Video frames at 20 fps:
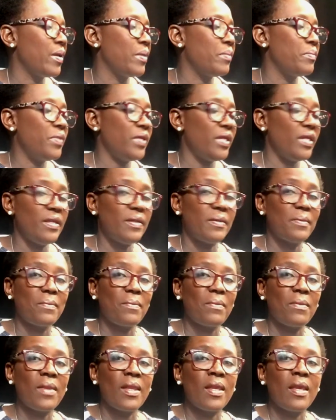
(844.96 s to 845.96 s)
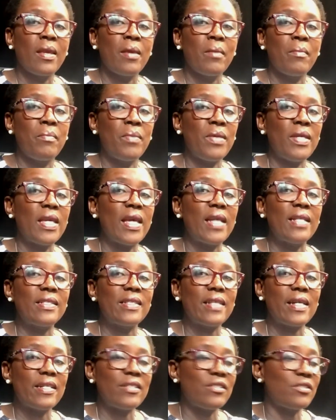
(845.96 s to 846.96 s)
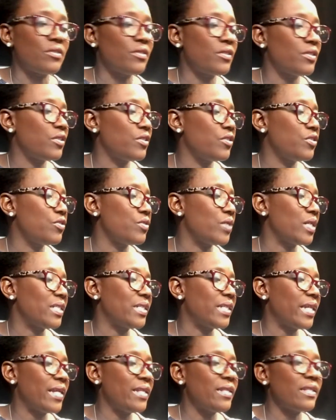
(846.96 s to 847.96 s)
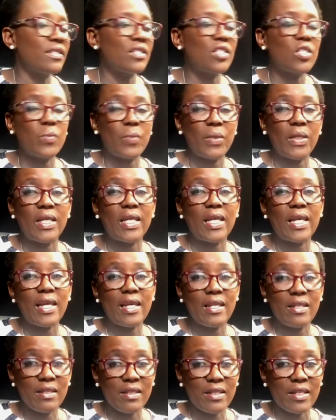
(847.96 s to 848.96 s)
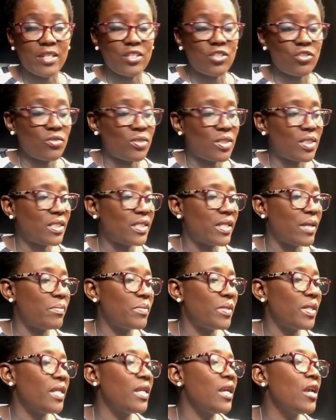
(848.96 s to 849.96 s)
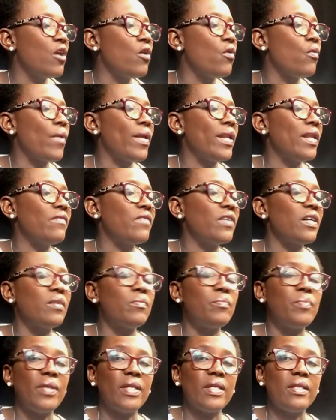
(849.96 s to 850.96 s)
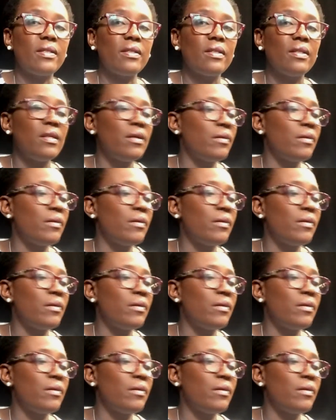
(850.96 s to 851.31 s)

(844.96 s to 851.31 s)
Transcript: B. Be entitled to attend and speak in the National Assembly whenever a bill,